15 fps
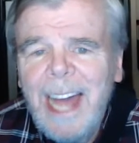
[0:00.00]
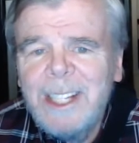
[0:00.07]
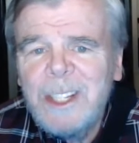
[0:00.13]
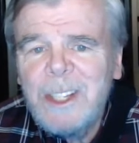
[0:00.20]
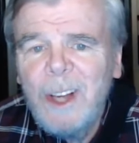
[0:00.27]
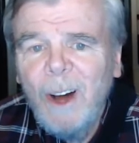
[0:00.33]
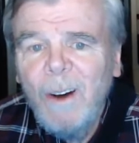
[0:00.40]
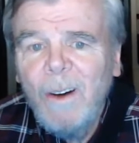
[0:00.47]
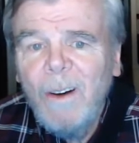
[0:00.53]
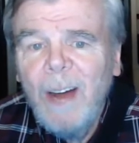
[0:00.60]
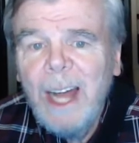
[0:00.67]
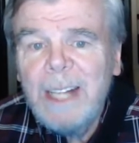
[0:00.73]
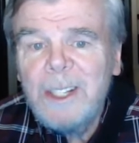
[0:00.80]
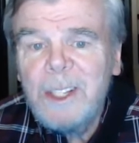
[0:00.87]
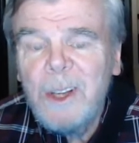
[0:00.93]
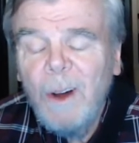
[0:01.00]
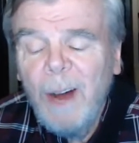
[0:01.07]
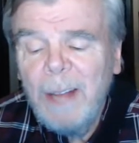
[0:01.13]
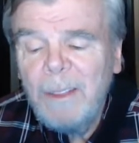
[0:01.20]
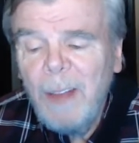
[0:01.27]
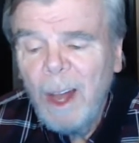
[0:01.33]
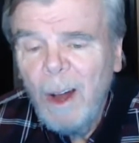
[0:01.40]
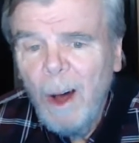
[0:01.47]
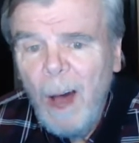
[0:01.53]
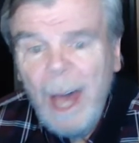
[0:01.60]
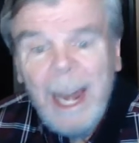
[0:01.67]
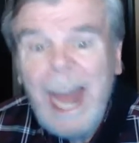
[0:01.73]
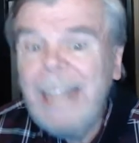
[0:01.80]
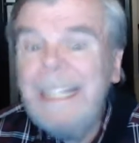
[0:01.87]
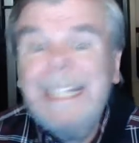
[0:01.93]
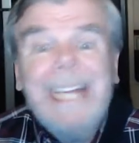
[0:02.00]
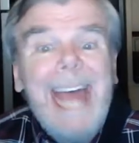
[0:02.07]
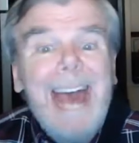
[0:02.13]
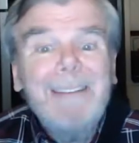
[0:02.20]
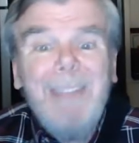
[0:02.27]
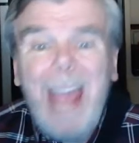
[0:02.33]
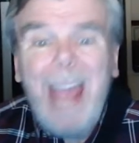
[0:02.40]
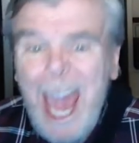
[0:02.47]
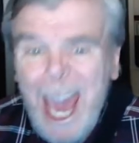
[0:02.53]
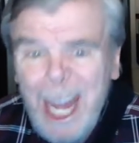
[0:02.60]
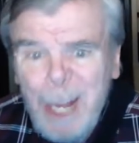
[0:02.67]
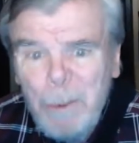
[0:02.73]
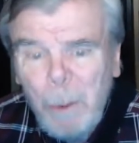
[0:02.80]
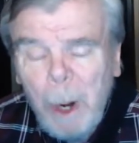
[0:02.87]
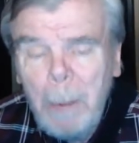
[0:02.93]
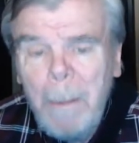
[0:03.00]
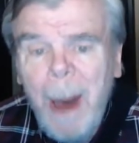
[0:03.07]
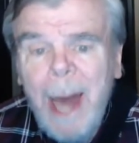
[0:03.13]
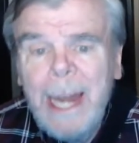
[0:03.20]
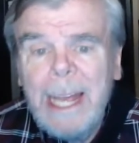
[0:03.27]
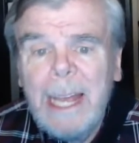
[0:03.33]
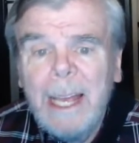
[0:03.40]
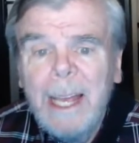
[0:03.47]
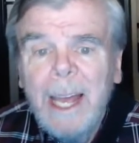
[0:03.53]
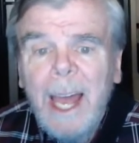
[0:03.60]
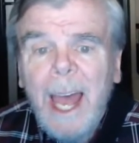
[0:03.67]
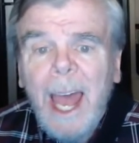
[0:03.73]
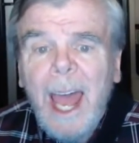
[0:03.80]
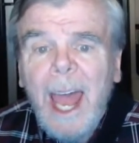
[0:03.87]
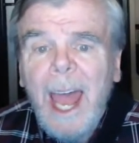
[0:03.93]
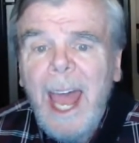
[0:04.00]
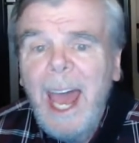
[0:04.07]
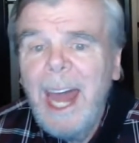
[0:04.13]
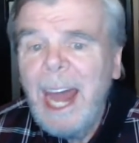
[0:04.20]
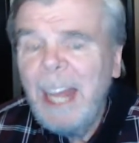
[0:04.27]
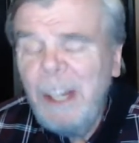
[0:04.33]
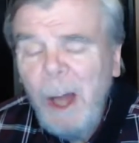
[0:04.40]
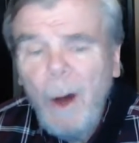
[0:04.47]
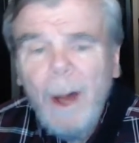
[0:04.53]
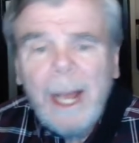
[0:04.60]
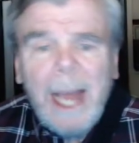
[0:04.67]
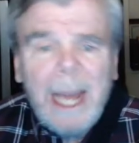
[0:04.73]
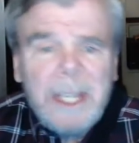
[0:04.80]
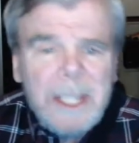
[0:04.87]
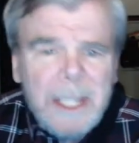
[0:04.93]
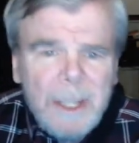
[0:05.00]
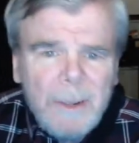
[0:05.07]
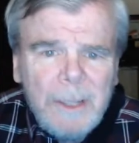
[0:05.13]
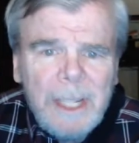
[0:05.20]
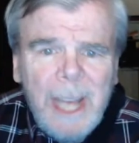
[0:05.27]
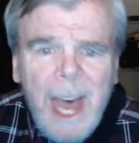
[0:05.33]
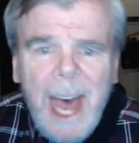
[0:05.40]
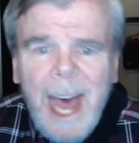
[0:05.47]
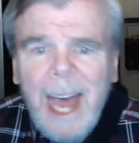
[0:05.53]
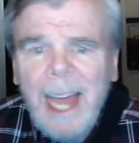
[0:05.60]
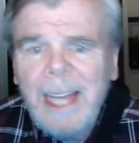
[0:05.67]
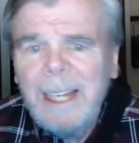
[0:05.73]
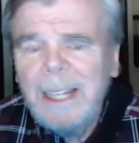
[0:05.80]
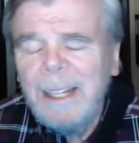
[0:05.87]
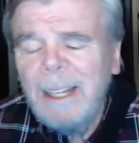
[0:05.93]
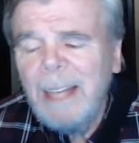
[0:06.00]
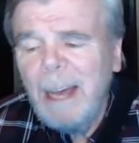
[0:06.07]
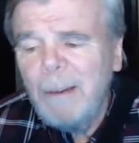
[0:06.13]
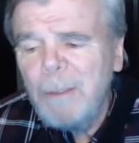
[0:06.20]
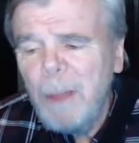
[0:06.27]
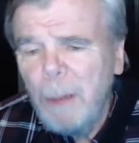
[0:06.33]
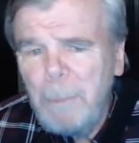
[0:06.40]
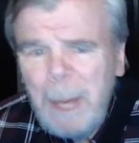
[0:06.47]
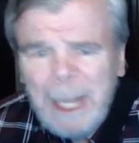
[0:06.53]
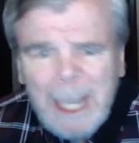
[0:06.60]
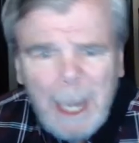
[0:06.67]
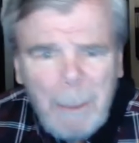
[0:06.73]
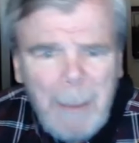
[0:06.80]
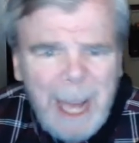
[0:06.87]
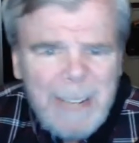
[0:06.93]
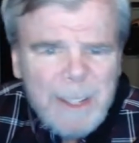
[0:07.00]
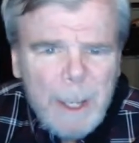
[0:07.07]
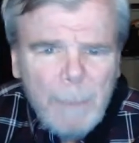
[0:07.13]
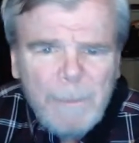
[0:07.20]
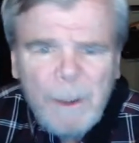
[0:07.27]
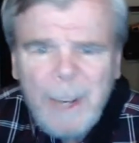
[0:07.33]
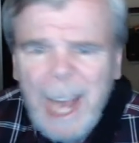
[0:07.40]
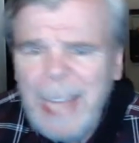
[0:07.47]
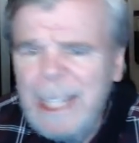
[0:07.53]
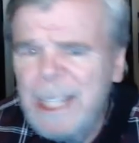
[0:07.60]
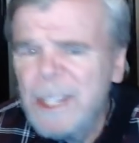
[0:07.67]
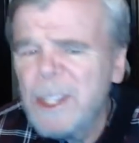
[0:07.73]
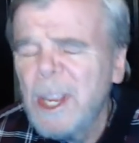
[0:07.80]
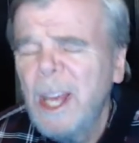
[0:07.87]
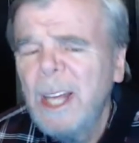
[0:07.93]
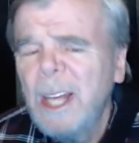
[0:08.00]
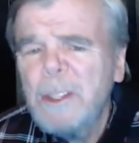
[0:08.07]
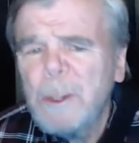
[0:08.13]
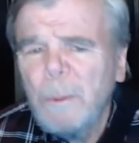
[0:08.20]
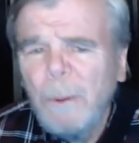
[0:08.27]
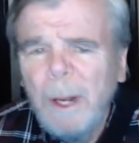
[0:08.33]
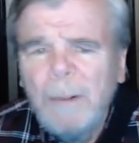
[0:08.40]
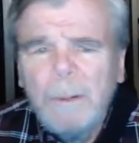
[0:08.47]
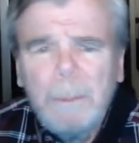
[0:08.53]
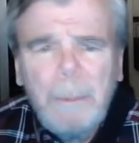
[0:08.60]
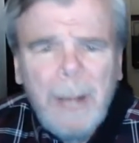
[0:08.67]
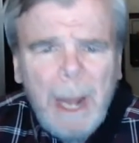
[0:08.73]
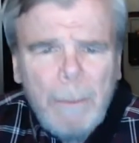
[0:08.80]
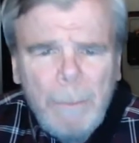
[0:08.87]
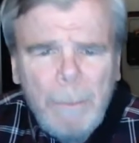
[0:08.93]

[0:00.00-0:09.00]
so I thought, oh, and I didn't have any more money. And I know I got teary-eyed and I thought, can I buy something for 90 cents or whatever? But